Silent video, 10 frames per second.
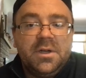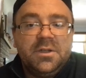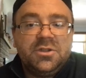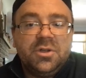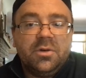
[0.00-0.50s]

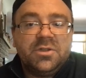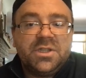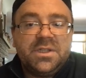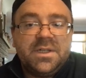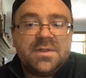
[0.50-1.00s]

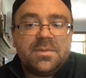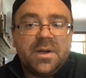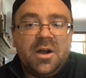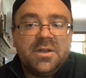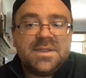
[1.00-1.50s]
George
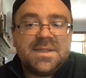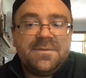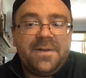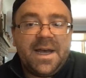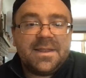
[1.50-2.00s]
disregards the
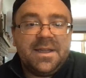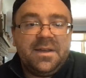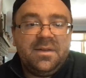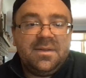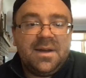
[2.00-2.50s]
fact that
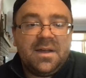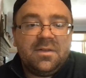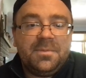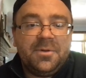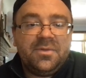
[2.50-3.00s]
he's not
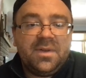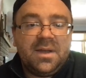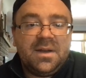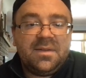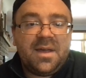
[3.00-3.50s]
supposed to
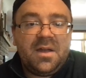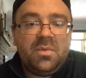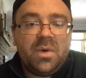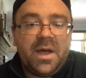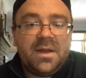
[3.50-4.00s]
get his
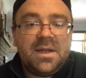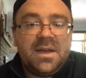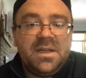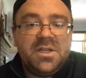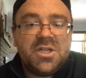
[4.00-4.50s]
head wet,
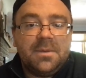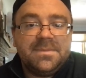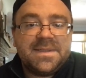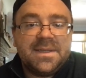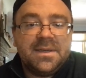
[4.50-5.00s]
and he
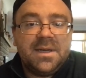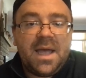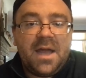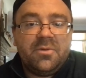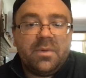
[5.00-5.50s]
jumps in
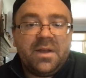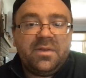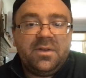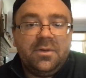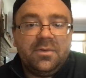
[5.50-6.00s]
and
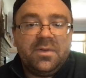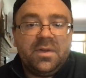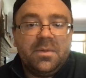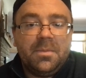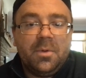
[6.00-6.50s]
rescues
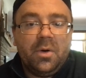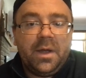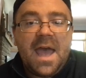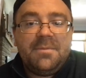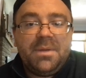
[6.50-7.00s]
the
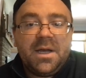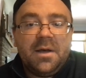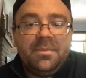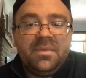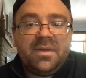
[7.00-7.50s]
boy and
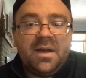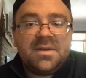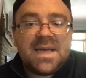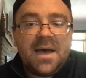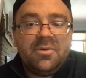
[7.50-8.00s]
becomes a
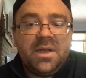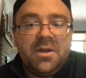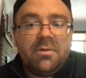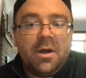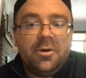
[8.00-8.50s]
town
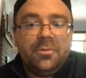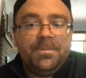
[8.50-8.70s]
hero.